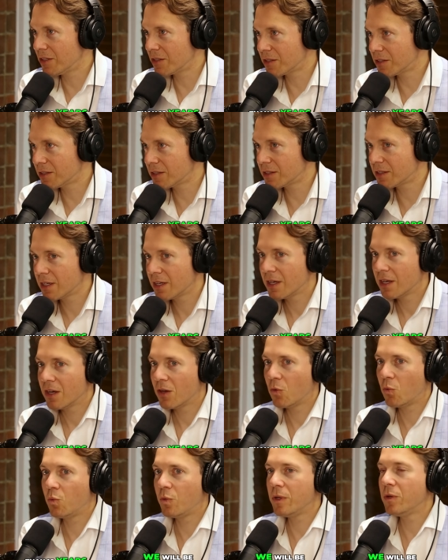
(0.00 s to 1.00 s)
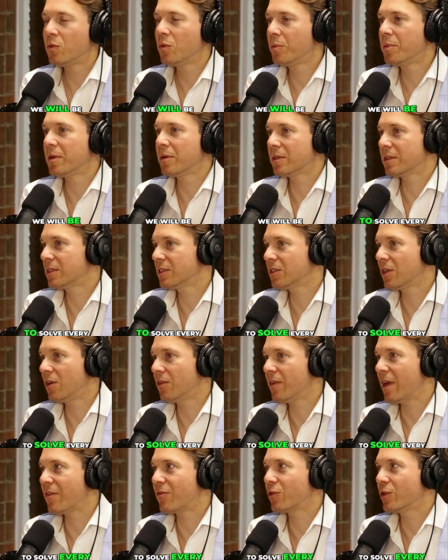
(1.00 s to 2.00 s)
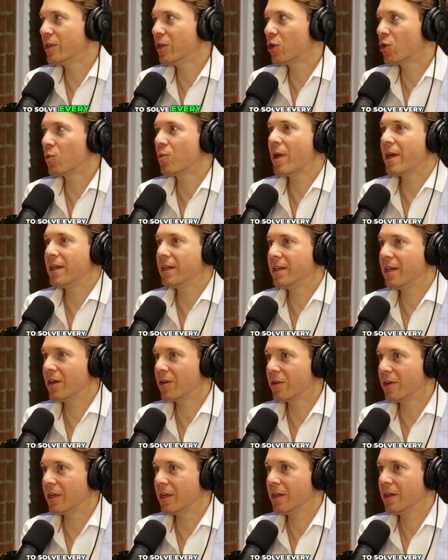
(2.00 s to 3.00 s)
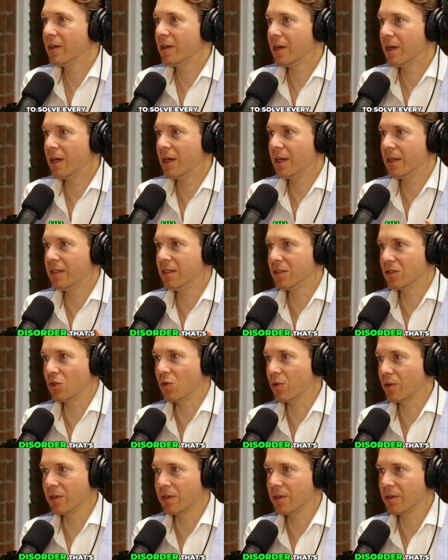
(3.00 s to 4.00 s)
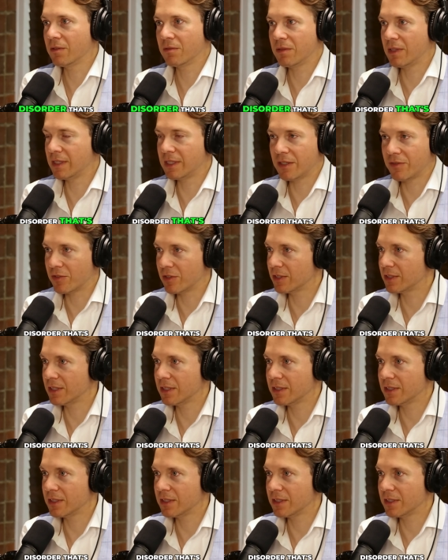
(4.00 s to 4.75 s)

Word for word: years, we will be able to solve every hereditary uh, disorder that's ever wow.